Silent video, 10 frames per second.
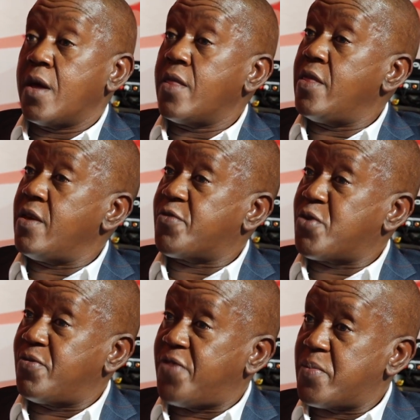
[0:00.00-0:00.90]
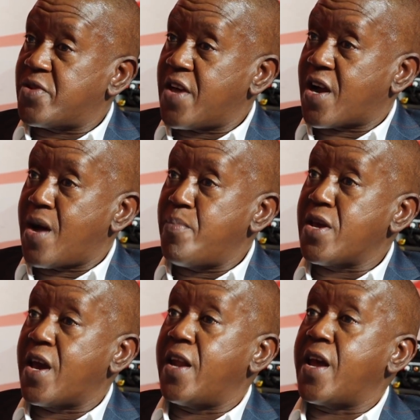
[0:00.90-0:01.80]
They've confirmed they're
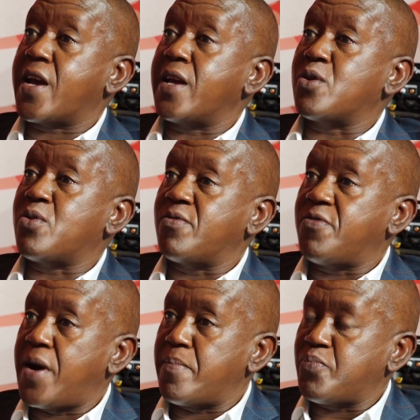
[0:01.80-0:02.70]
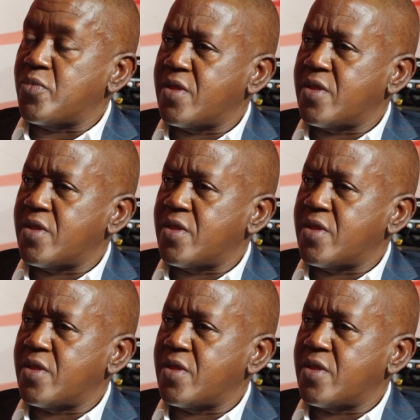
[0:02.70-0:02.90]
coming, and I can confirm